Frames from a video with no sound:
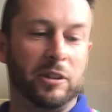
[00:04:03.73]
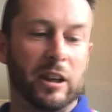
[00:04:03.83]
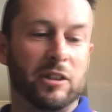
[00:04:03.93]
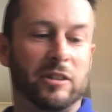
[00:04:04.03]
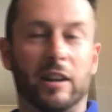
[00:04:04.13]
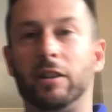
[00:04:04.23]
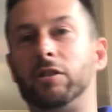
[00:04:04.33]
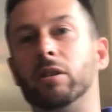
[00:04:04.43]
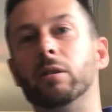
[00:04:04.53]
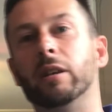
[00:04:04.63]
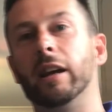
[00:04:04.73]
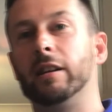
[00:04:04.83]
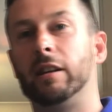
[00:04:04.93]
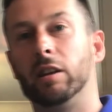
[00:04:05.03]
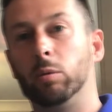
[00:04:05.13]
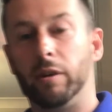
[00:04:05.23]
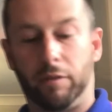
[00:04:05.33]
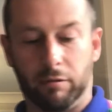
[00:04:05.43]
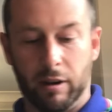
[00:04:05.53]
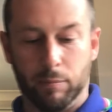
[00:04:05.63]
and he signed a 2-year deal
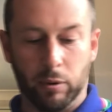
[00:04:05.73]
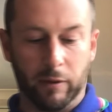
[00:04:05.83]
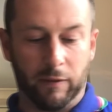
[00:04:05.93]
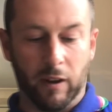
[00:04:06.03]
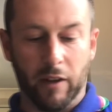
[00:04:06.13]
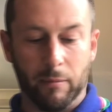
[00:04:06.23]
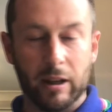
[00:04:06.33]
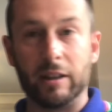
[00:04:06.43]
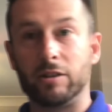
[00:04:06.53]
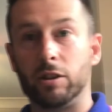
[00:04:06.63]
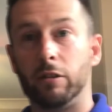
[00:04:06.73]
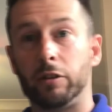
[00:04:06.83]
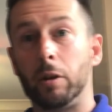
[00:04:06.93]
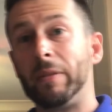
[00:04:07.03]
worth 3.5 million euros.